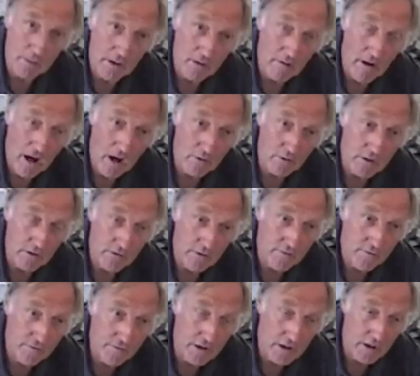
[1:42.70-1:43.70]
be around if you
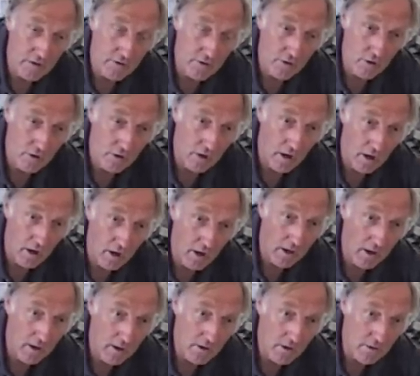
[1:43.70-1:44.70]
feed your
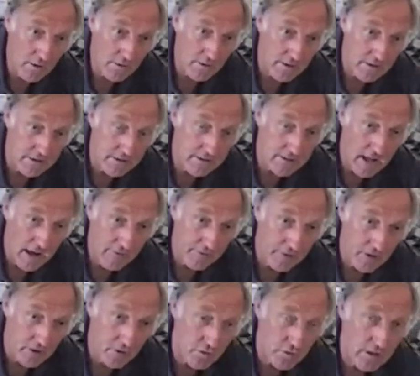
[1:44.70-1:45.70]

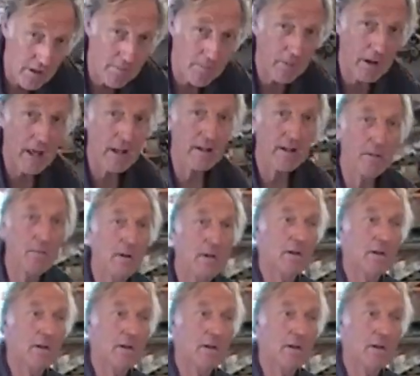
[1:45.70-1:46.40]
daffodils when you plant them